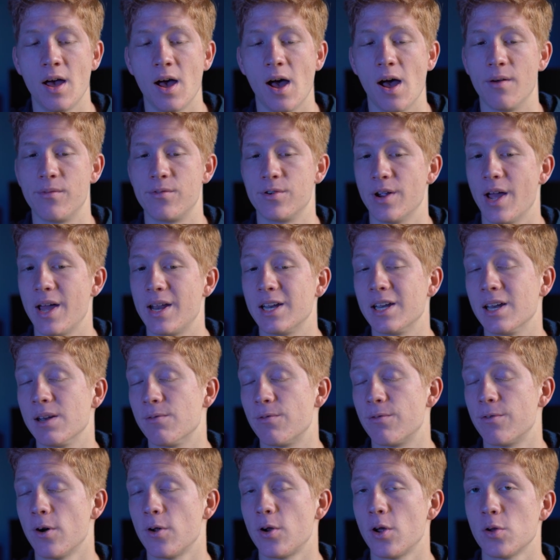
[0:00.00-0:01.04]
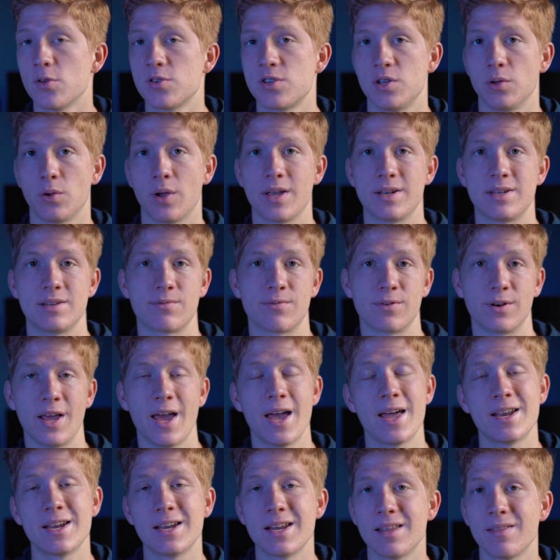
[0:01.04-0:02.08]
Uh, if you're editing photos, you'll get different
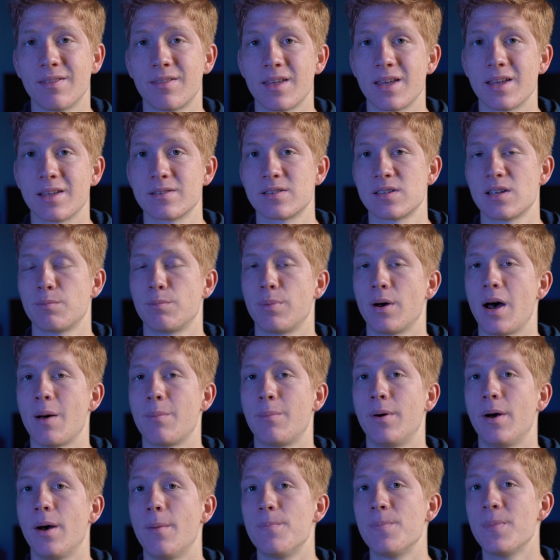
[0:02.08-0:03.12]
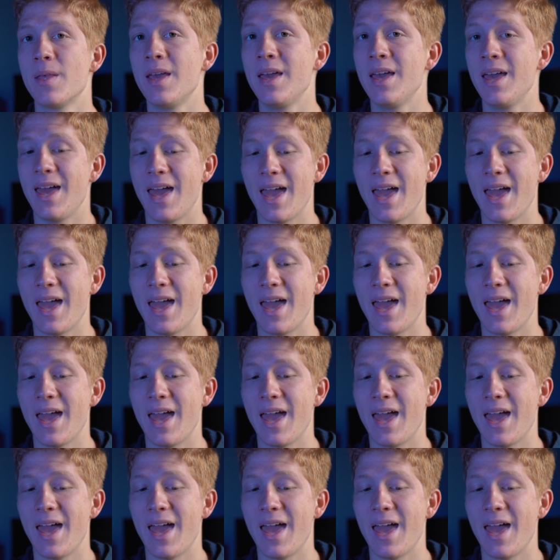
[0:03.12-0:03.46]
editing things that pop up.